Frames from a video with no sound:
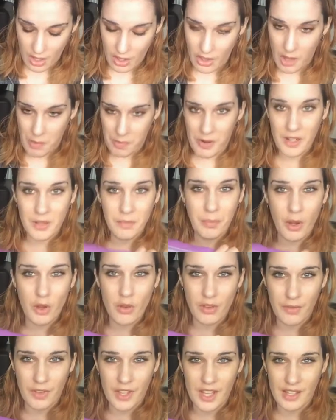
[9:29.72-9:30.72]
They bring
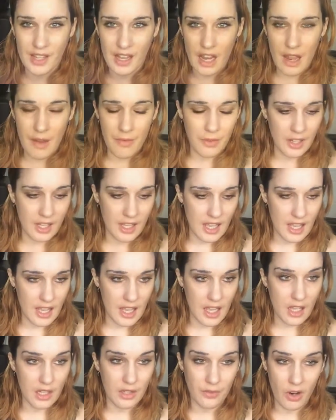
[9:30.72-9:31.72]
both of these out every
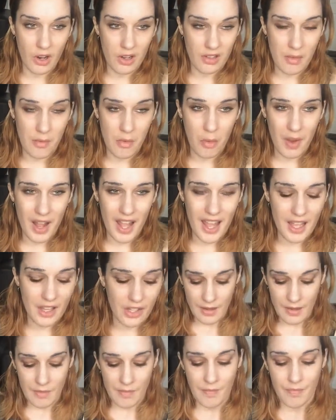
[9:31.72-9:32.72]
year as far as I'm aware.
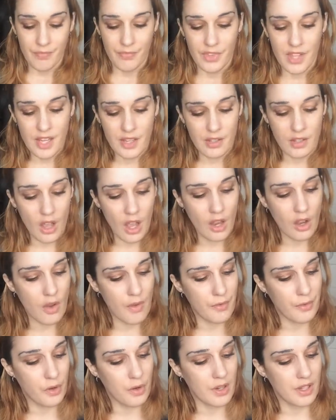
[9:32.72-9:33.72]
This I
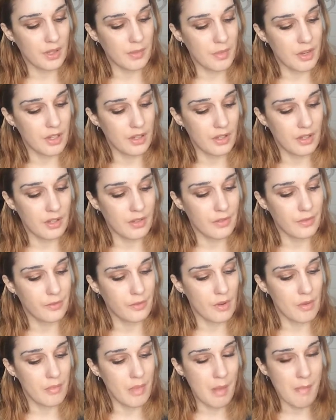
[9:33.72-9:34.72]
got for Christmas
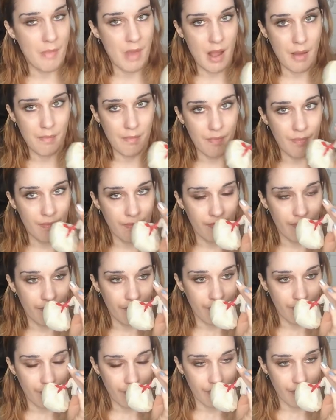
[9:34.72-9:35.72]
from my mum
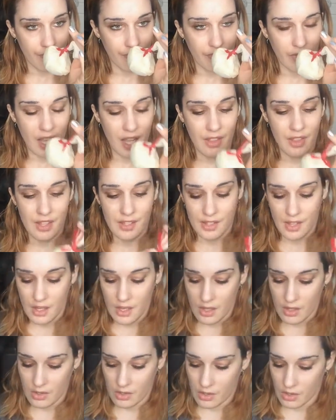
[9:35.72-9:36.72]
and this
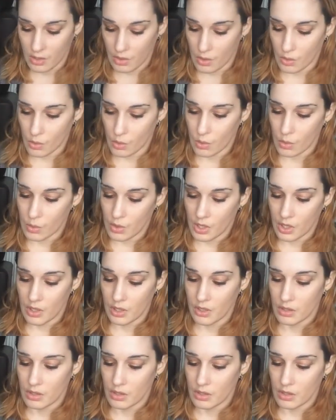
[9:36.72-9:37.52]
is called,